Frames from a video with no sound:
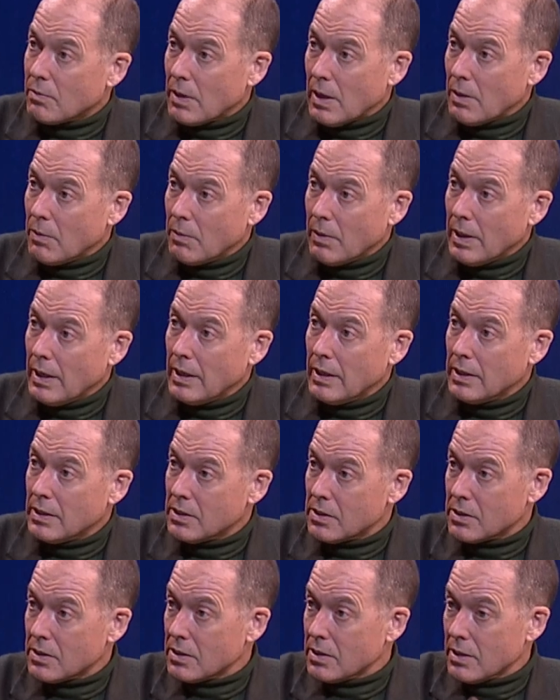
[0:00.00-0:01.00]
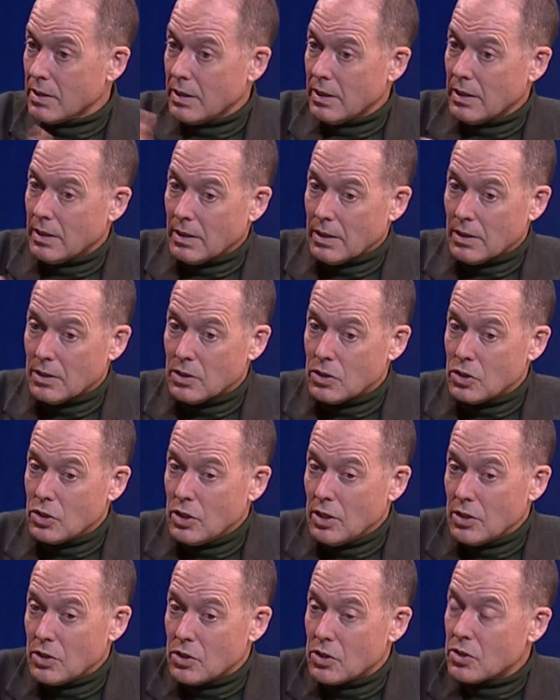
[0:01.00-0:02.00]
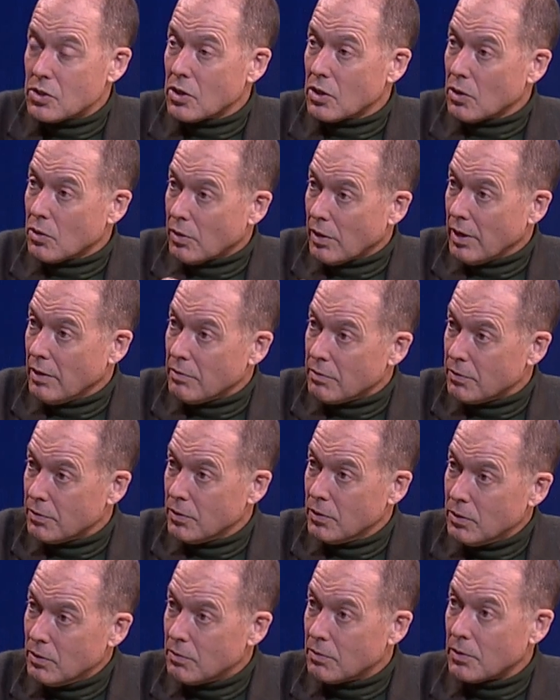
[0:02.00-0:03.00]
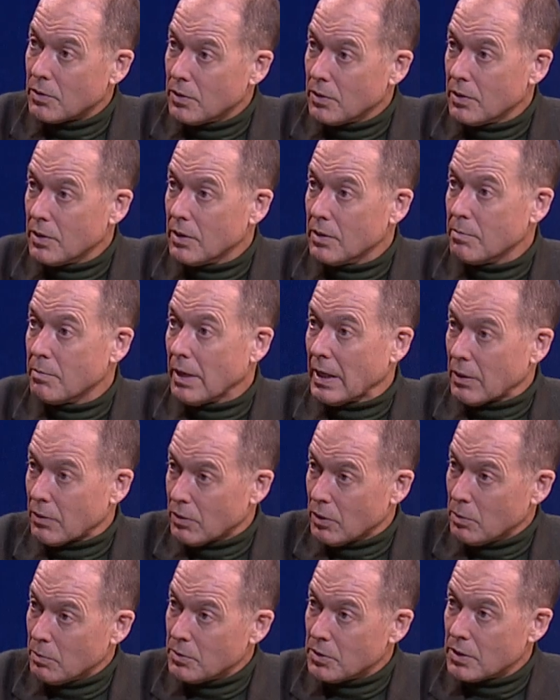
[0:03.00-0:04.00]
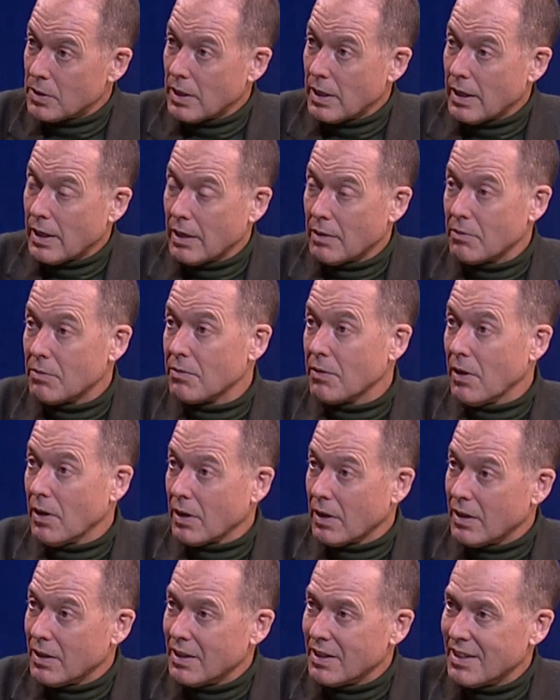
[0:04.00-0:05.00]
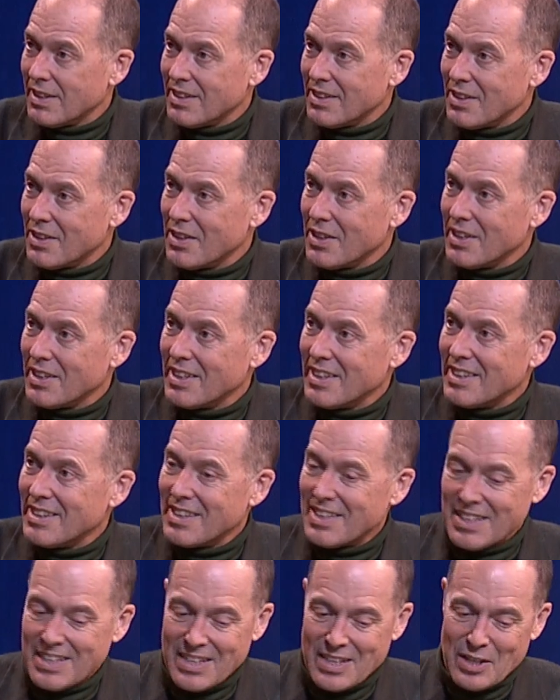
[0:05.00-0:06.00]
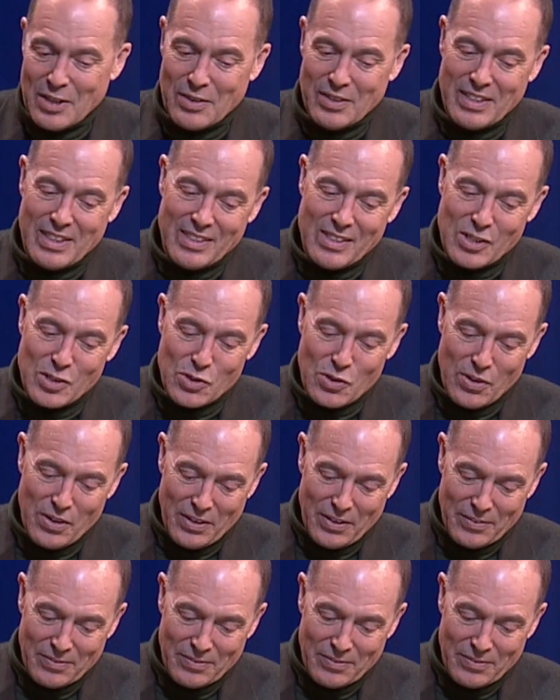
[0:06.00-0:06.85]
right away, it's just a great food for the microbes and fauna in the soil.